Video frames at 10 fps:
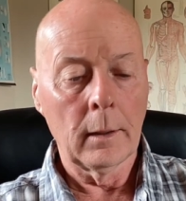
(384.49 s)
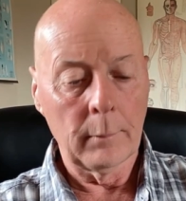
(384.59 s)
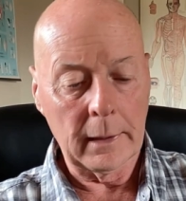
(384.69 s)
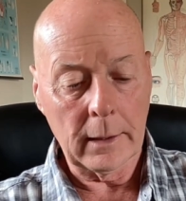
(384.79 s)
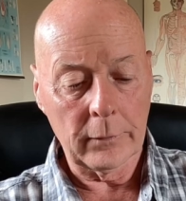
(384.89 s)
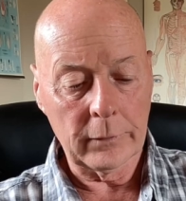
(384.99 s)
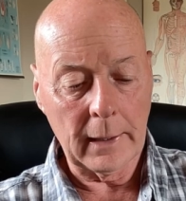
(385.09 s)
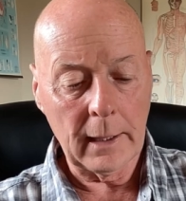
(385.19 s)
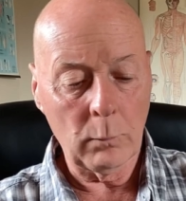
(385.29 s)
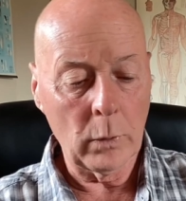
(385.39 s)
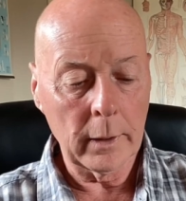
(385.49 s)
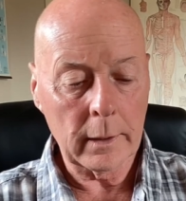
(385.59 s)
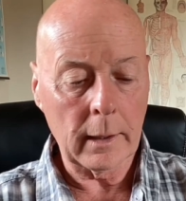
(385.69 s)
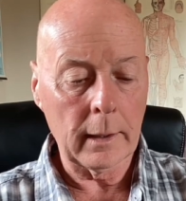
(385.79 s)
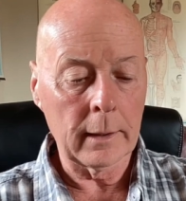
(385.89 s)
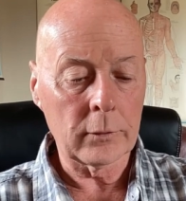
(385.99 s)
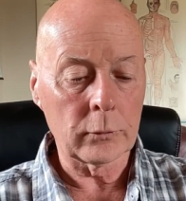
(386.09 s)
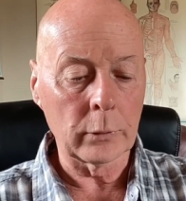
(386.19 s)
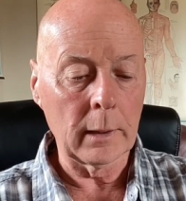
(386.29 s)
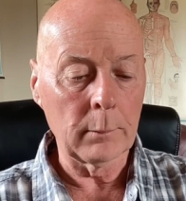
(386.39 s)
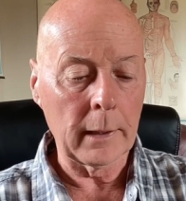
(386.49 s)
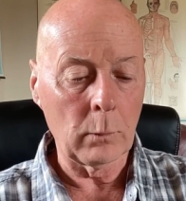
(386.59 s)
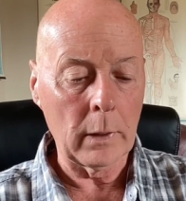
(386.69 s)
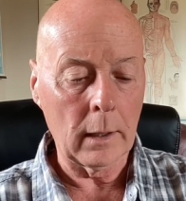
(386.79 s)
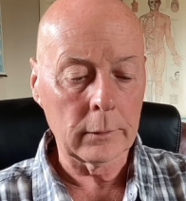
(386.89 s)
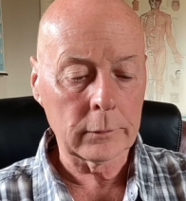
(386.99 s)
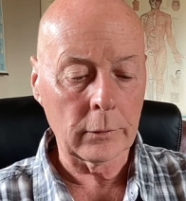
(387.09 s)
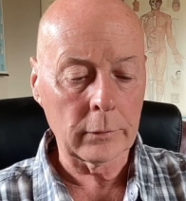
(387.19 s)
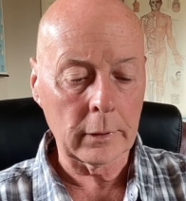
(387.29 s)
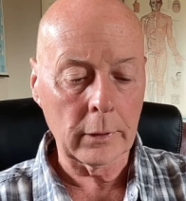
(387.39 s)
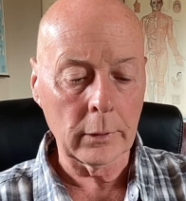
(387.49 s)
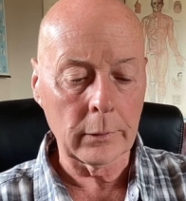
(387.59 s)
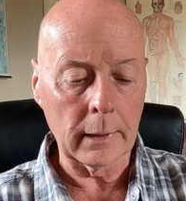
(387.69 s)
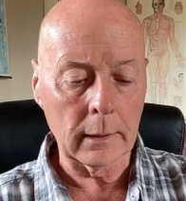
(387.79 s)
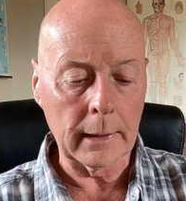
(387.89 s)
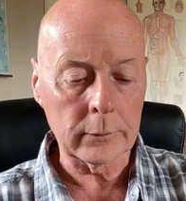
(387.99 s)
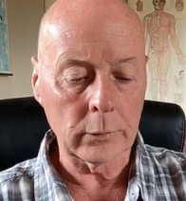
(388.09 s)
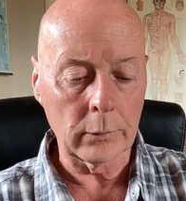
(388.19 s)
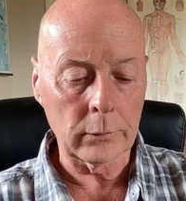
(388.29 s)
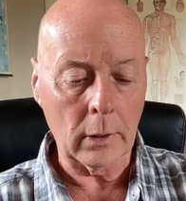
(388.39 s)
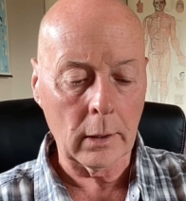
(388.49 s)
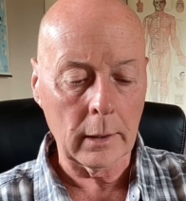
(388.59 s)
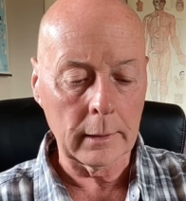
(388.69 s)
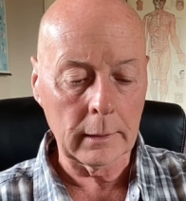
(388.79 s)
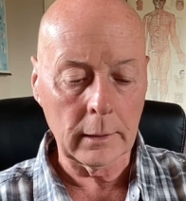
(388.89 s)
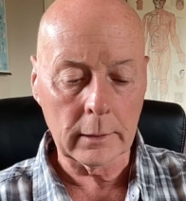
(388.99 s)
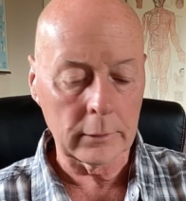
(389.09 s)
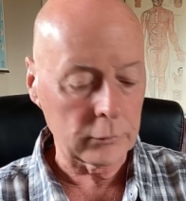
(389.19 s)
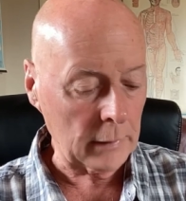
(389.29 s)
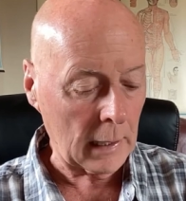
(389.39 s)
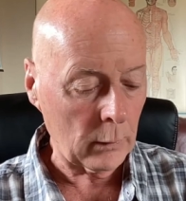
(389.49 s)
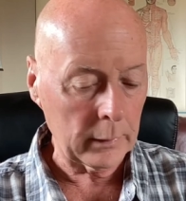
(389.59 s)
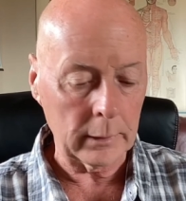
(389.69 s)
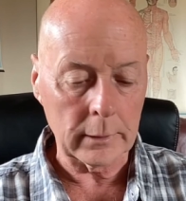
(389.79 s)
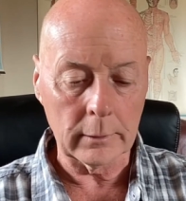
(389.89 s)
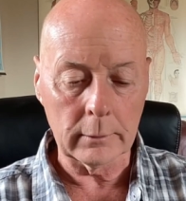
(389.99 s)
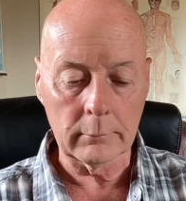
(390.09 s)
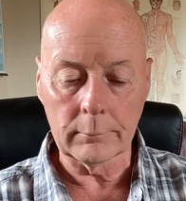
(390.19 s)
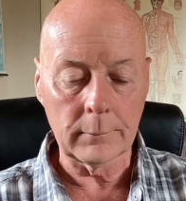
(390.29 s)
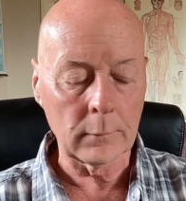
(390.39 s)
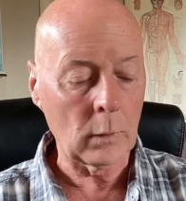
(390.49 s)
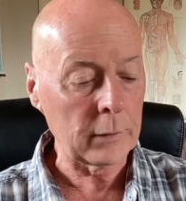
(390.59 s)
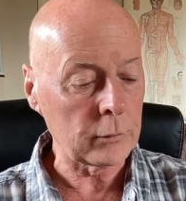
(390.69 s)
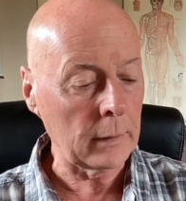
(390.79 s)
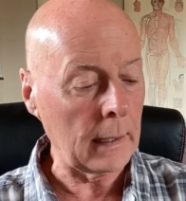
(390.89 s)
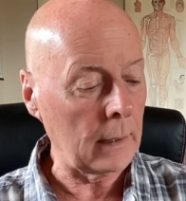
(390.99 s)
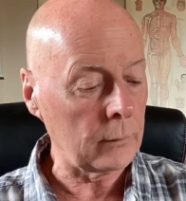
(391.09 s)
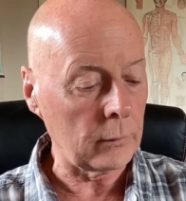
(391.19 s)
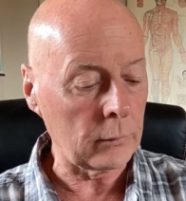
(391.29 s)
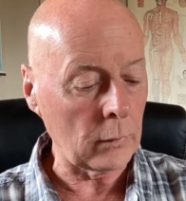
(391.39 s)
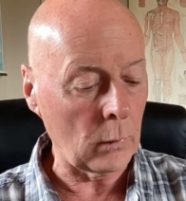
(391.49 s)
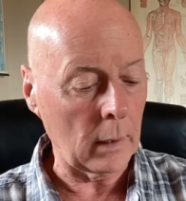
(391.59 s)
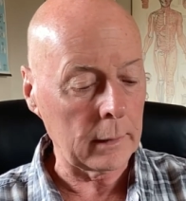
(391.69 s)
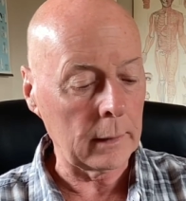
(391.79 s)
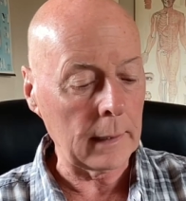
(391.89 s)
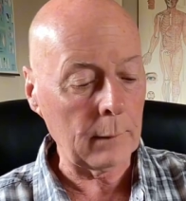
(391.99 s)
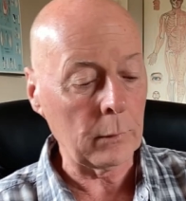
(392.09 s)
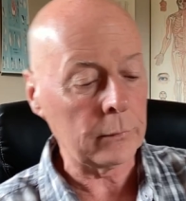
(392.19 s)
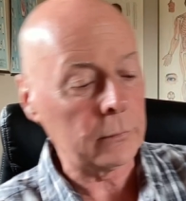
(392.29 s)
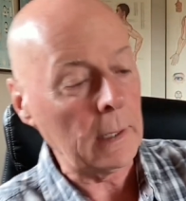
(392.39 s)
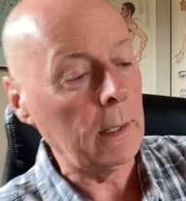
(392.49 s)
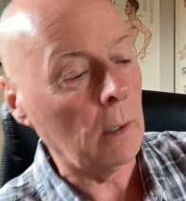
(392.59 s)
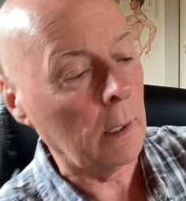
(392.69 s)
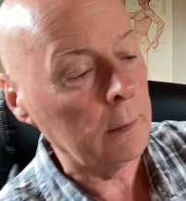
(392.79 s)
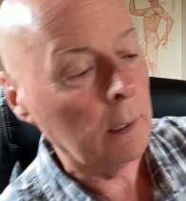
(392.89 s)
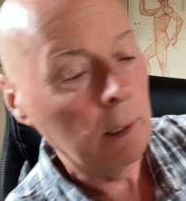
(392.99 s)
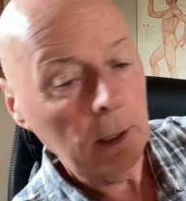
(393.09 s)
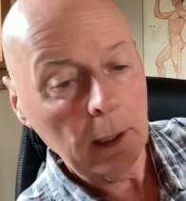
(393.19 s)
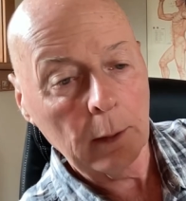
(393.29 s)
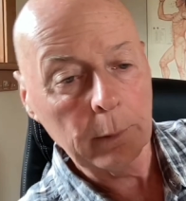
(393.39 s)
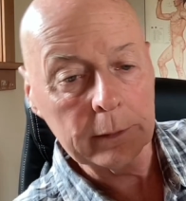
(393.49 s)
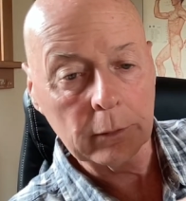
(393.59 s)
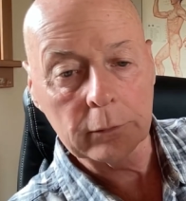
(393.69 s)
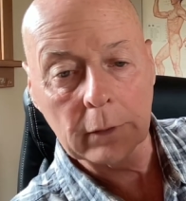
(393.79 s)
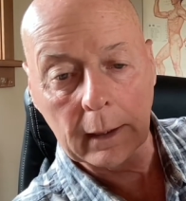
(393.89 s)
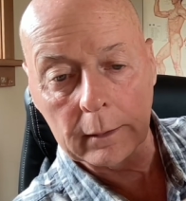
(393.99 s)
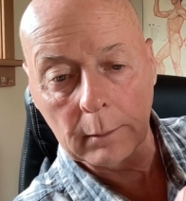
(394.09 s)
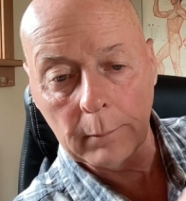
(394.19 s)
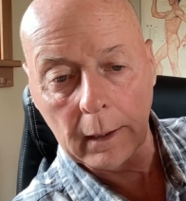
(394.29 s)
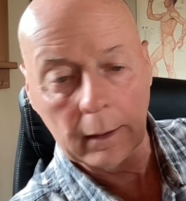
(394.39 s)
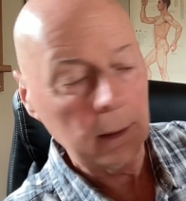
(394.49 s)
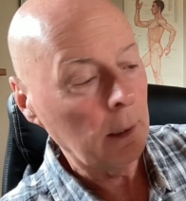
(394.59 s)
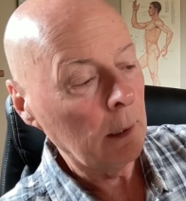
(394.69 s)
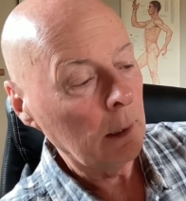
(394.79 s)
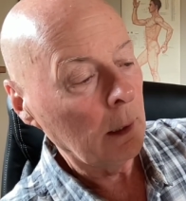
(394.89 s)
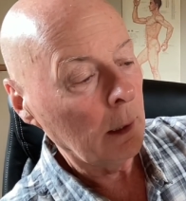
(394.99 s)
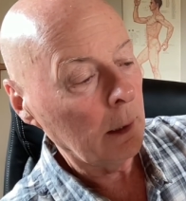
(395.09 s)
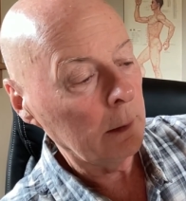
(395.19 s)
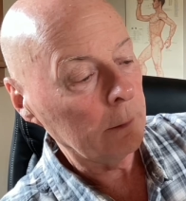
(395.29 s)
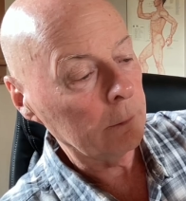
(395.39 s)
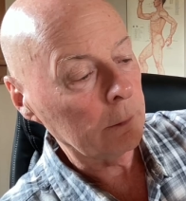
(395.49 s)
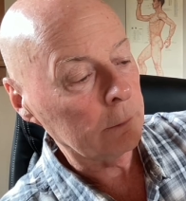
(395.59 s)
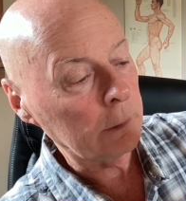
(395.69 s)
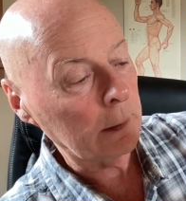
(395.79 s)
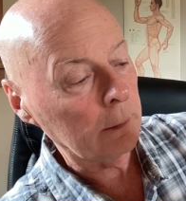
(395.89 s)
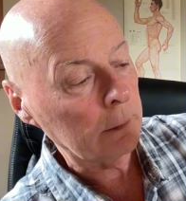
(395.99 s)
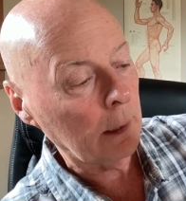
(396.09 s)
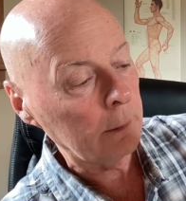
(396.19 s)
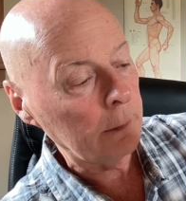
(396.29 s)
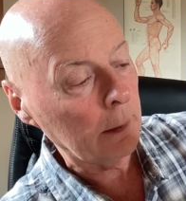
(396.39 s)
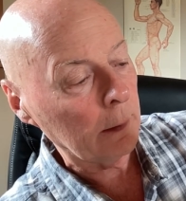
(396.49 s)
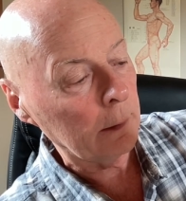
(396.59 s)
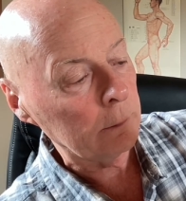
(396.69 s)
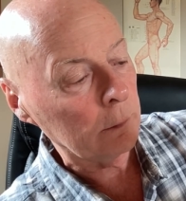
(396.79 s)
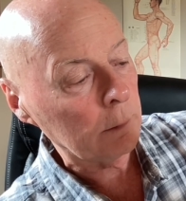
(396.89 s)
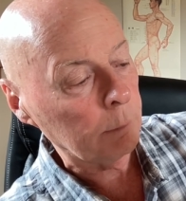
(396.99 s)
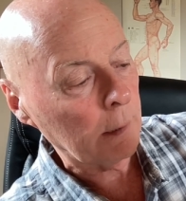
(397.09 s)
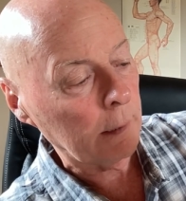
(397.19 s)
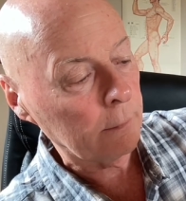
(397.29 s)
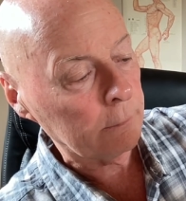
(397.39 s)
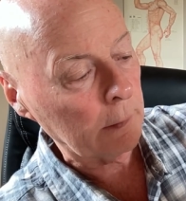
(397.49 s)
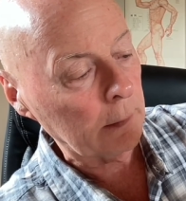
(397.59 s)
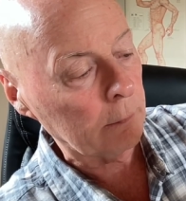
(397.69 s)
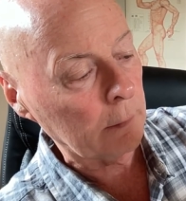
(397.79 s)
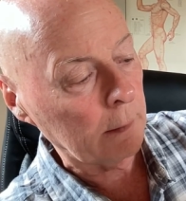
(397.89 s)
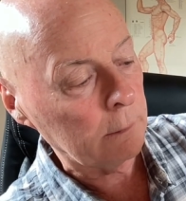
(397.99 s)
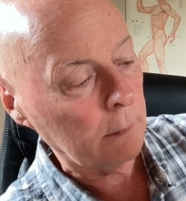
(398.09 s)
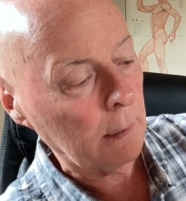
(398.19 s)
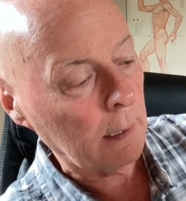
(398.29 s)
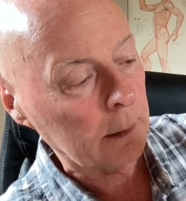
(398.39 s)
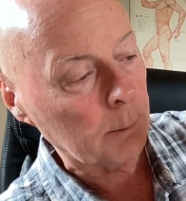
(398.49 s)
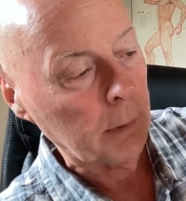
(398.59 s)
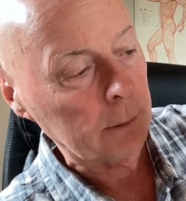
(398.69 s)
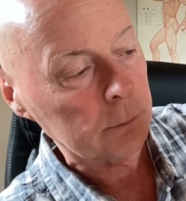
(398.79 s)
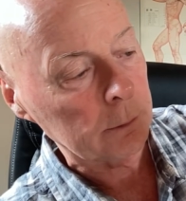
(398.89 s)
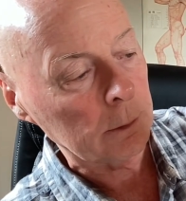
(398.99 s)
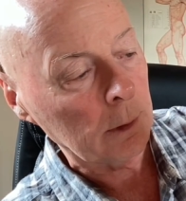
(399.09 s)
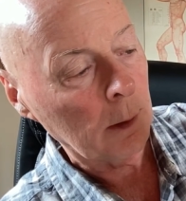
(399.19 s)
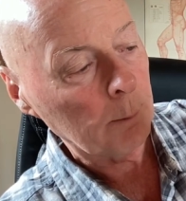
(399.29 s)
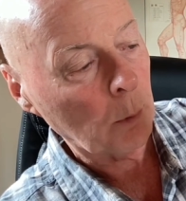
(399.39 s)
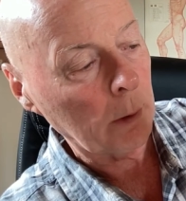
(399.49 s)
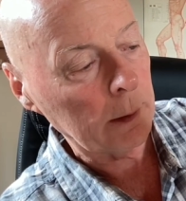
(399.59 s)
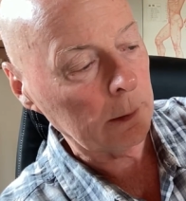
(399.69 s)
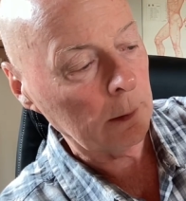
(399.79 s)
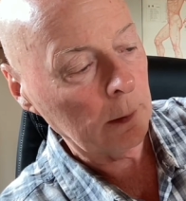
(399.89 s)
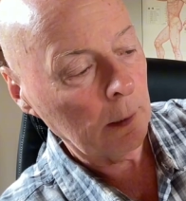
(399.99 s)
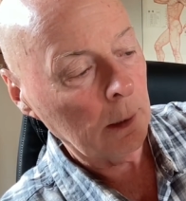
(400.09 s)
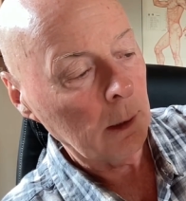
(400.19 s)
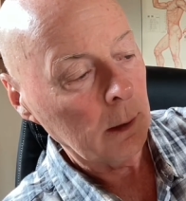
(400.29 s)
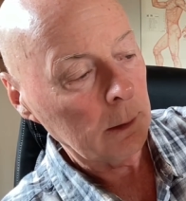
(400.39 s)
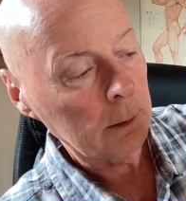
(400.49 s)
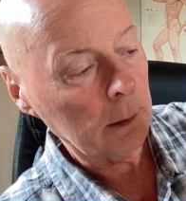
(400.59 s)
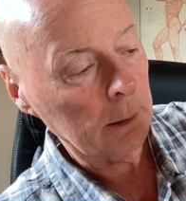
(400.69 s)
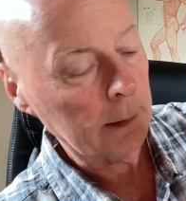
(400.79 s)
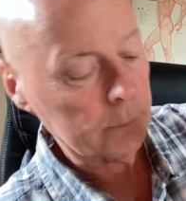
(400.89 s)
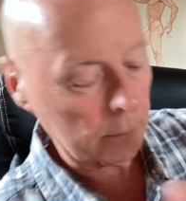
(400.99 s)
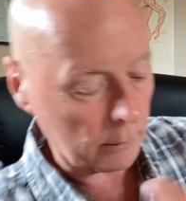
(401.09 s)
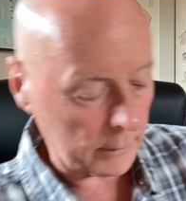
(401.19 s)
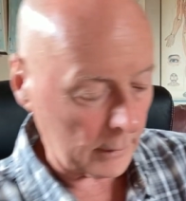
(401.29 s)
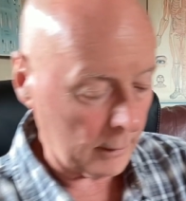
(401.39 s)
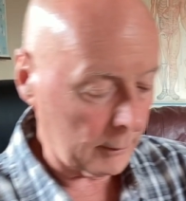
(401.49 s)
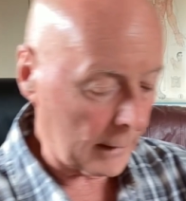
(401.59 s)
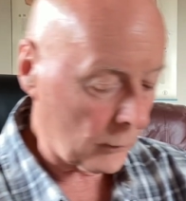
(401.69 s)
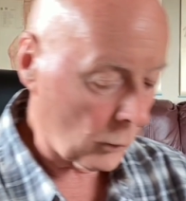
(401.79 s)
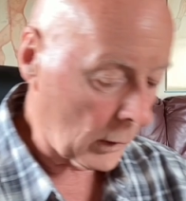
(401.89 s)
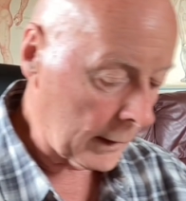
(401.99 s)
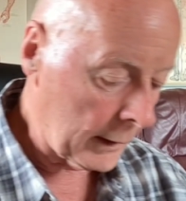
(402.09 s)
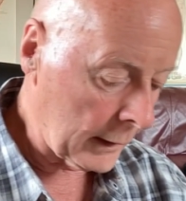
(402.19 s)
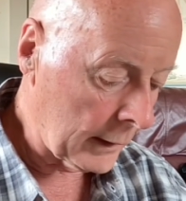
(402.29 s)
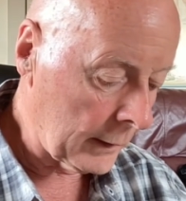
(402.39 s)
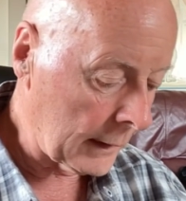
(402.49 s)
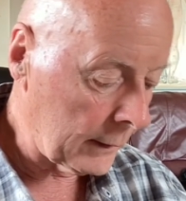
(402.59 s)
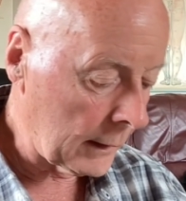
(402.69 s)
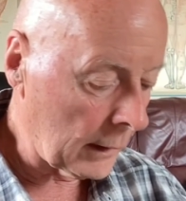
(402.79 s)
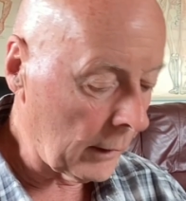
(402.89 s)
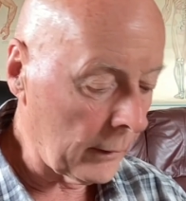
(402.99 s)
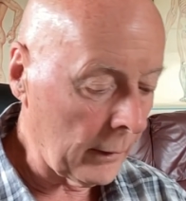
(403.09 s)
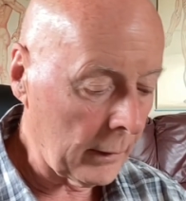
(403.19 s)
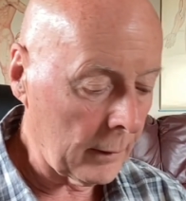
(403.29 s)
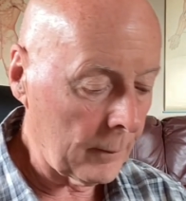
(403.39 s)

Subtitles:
because they work extremely well to secure the electrodes on. You can shower, you can wash your hands and so on, and they will stay on. And we just take them, and there's a sticky side there, and just apply the sticky side to the acupuncture point, the electrode, and that's one, and then the other.